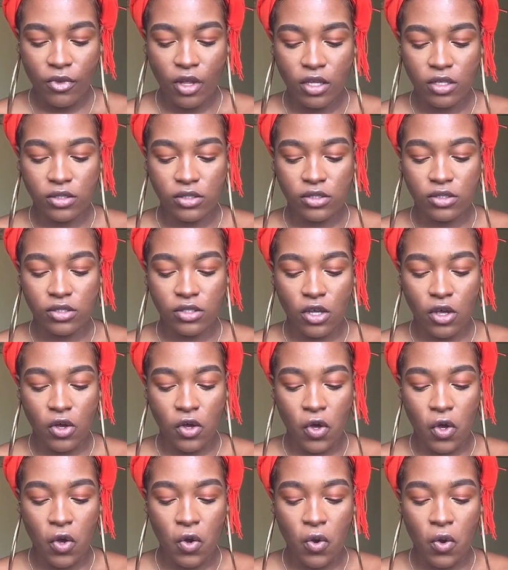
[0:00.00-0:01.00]

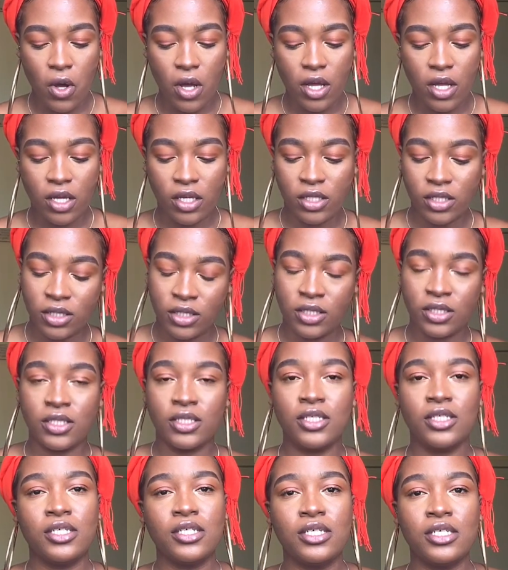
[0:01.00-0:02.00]
So
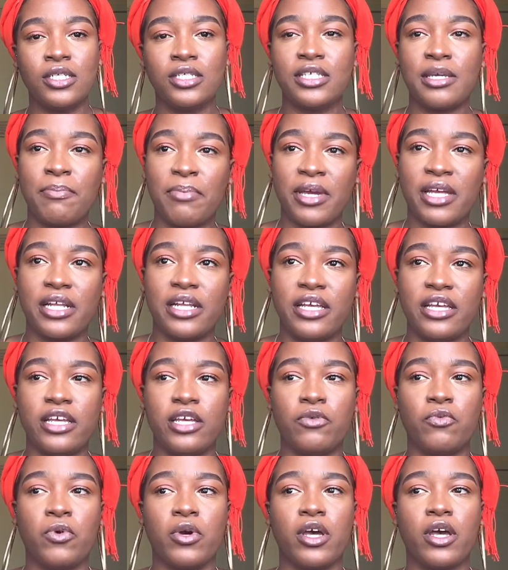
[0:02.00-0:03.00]
typically
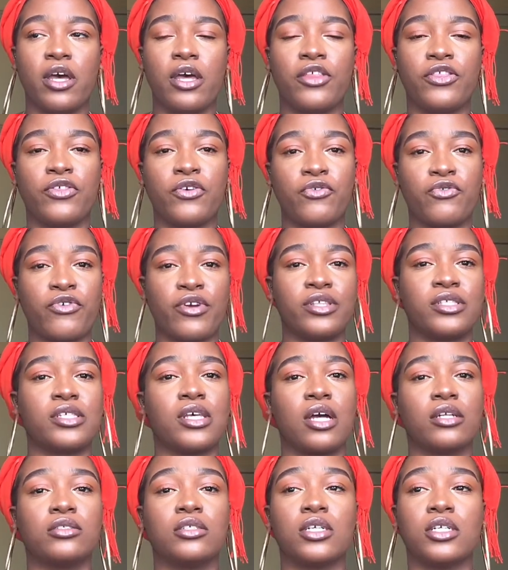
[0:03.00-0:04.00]
with rinse
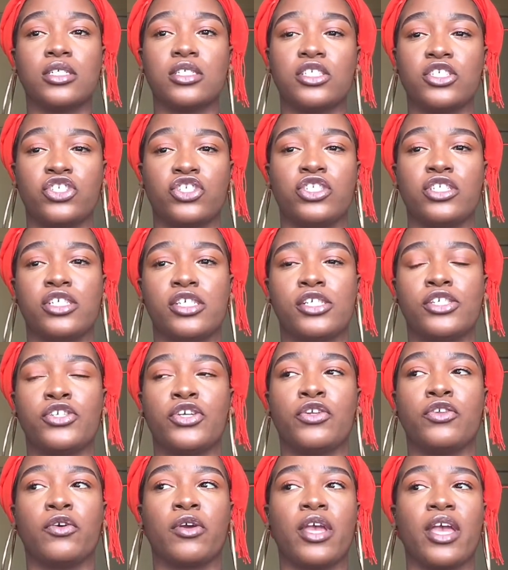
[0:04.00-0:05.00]
out conditioners, you're
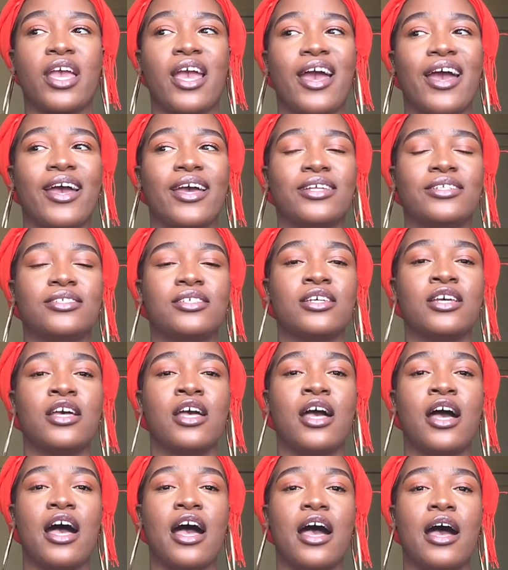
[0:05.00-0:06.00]
looking at
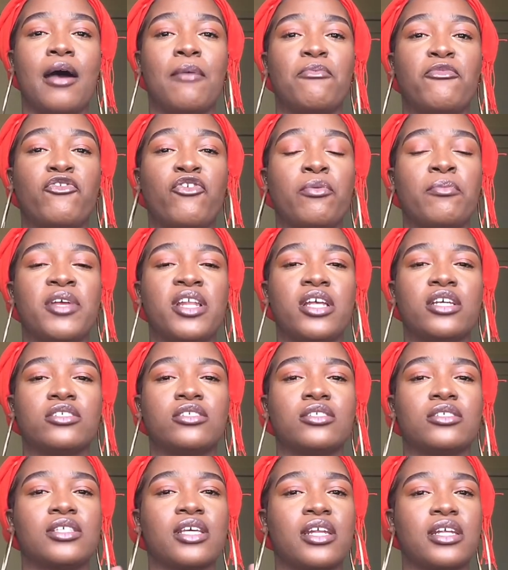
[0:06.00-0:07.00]

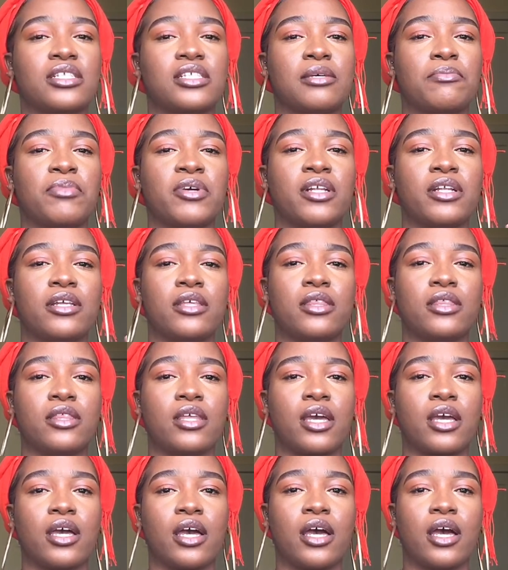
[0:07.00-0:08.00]
formulations that are typically
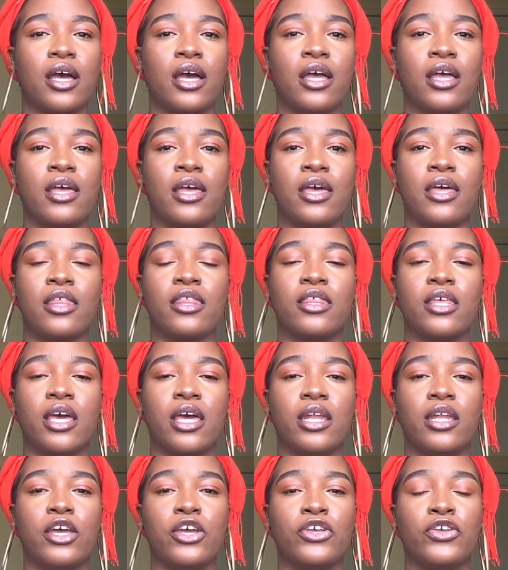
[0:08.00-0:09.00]
thicker
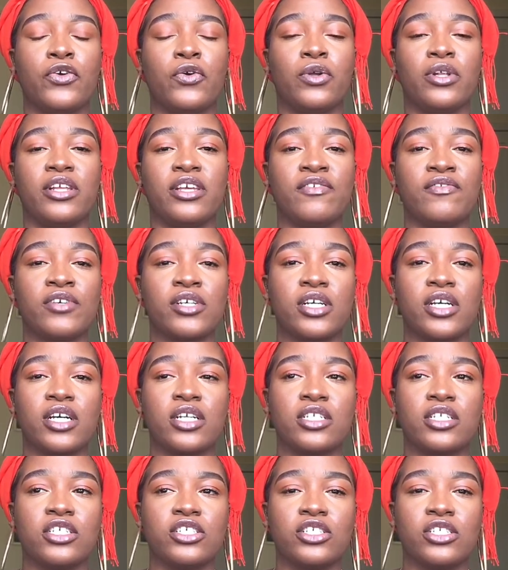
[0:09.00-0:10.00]
than your leave-in
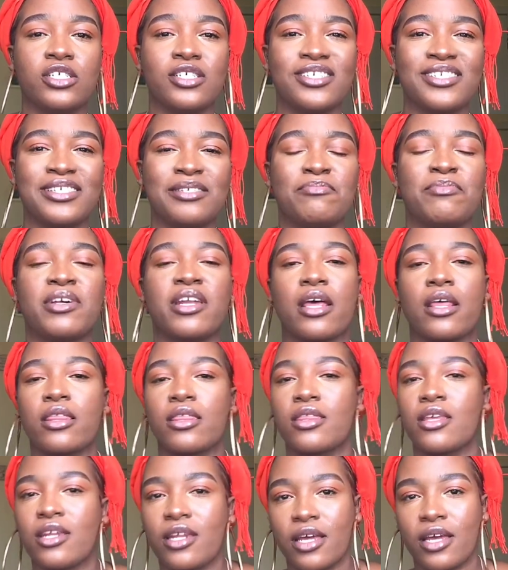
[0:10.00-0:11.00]
conditioners but are
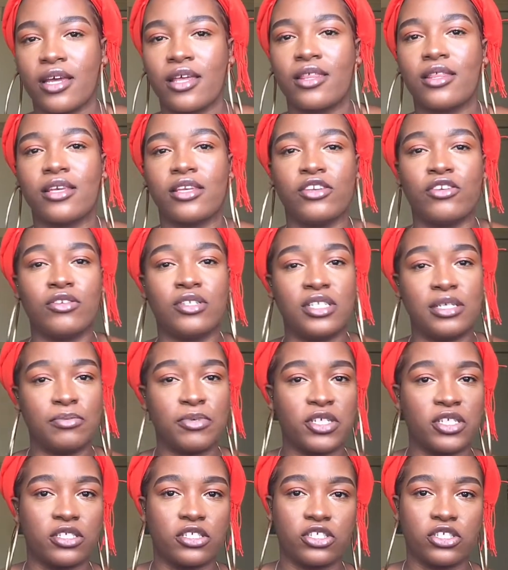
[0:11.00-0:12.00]
thinner than your deep
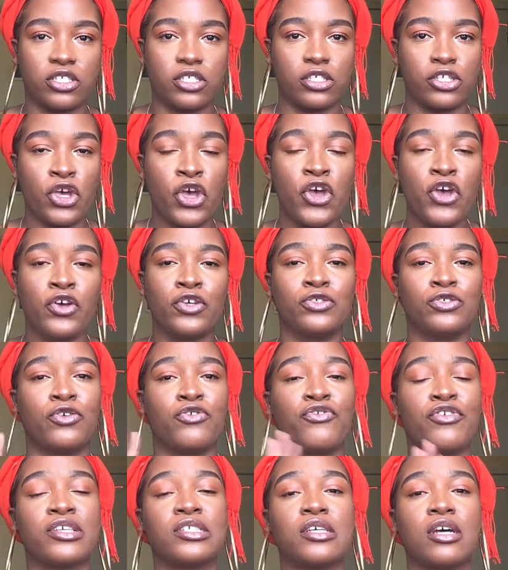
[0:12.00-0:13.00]
conditioners. So
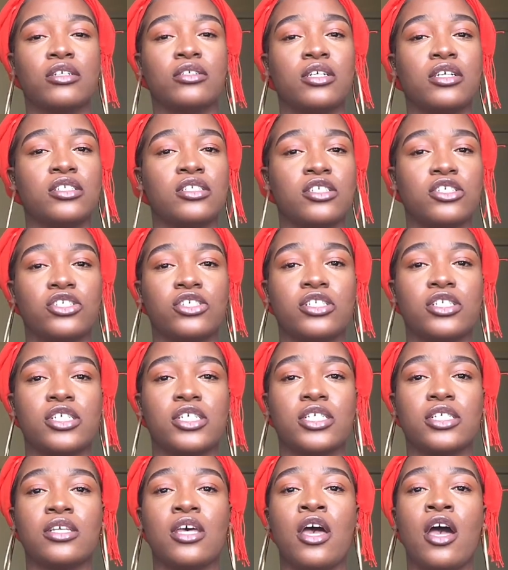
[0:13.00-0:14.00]
rinse out
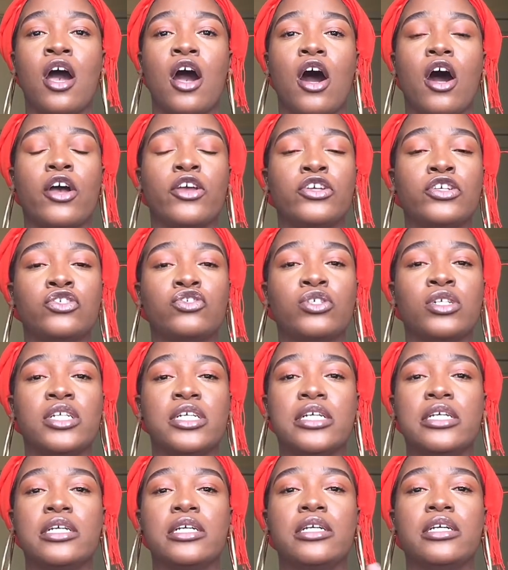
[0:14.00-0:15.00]
conditioners are
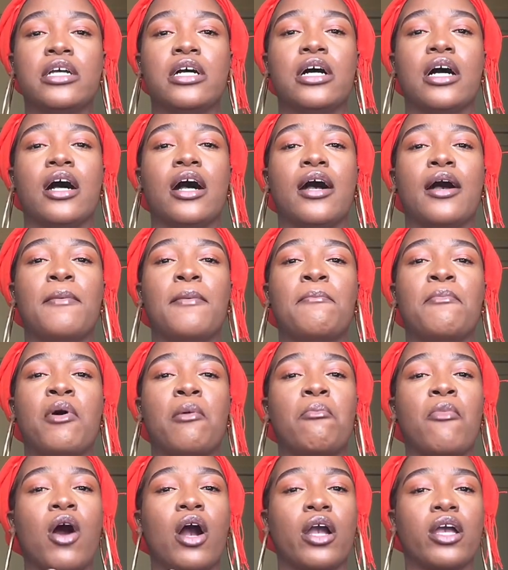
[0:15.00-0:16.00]
usually
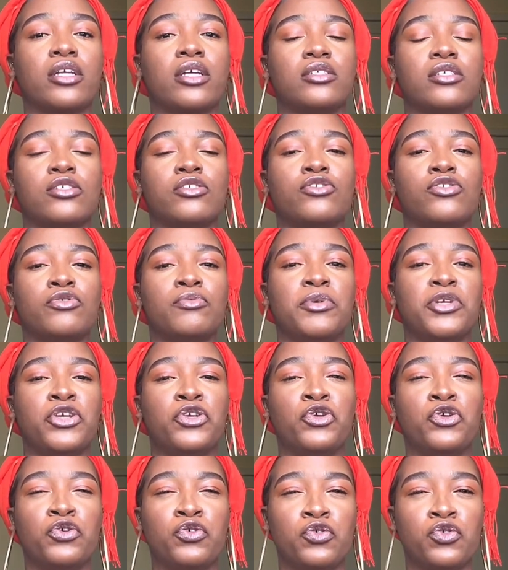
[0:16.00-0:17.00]
marketed to be
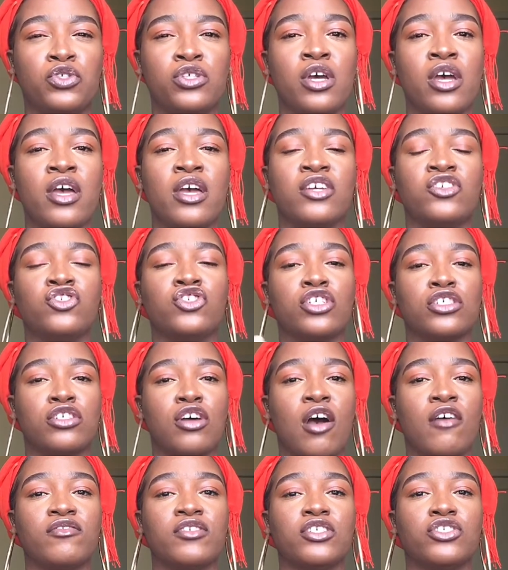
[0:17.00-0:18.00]
used just
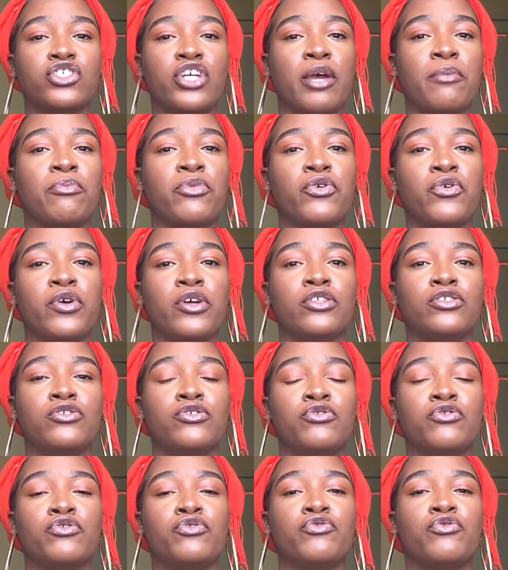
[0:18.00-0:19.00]
after shampooing
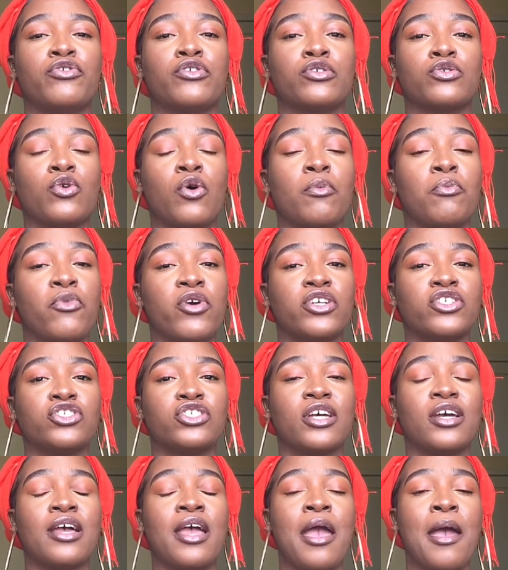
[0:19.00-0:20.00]
to restore
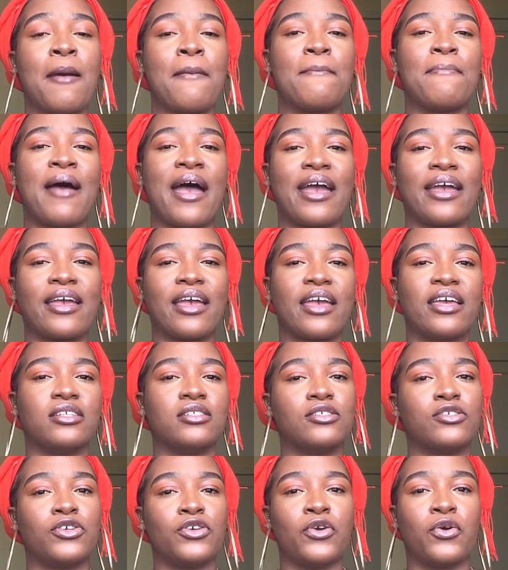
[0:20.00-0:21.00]
moisture back
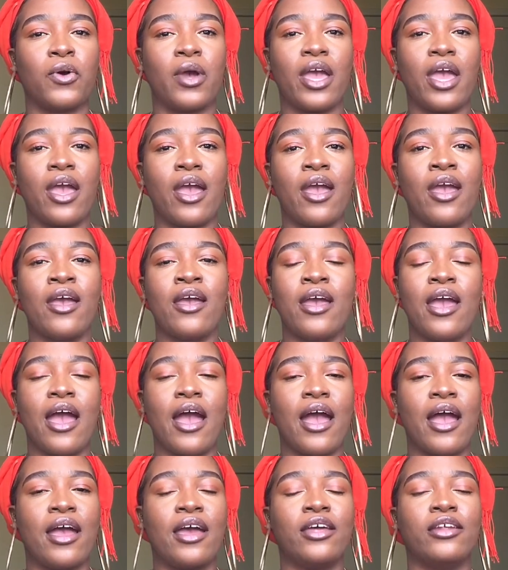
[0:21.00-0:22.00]
into your hair,
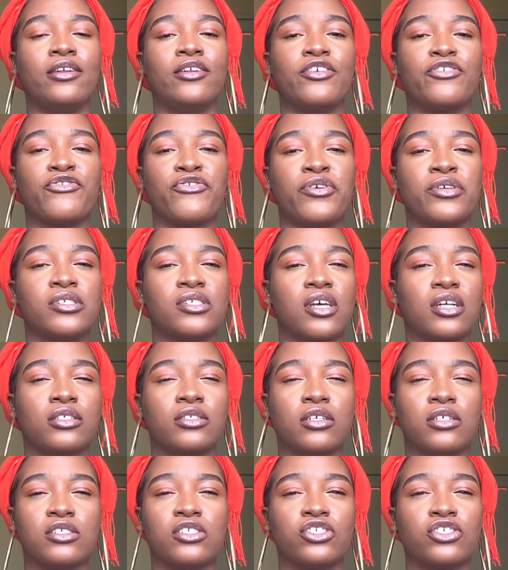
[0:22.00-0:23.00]
and rinse out
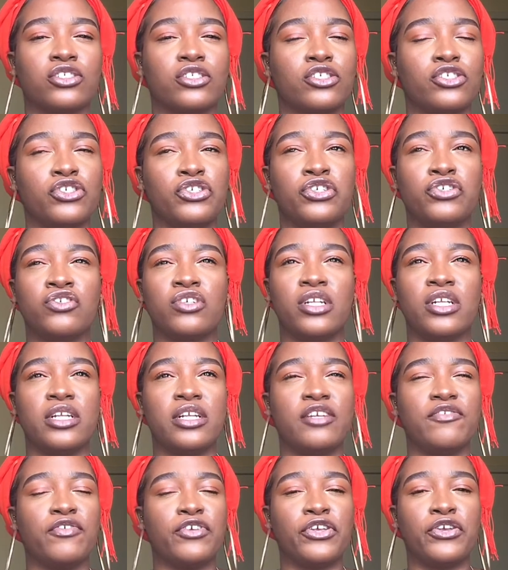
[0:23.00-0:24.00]
conditioners usually
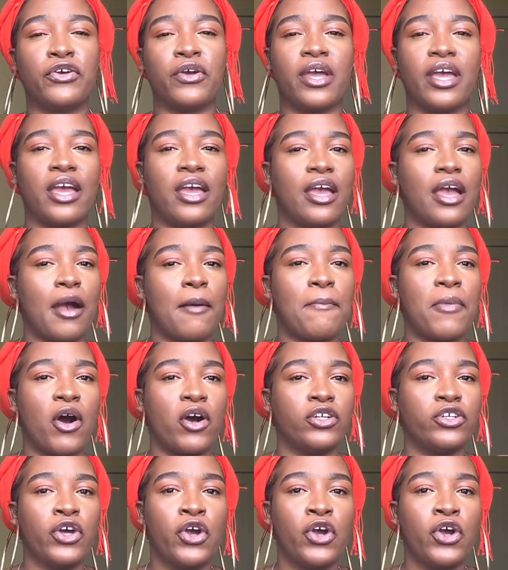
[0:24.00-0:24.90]
leave in your hair about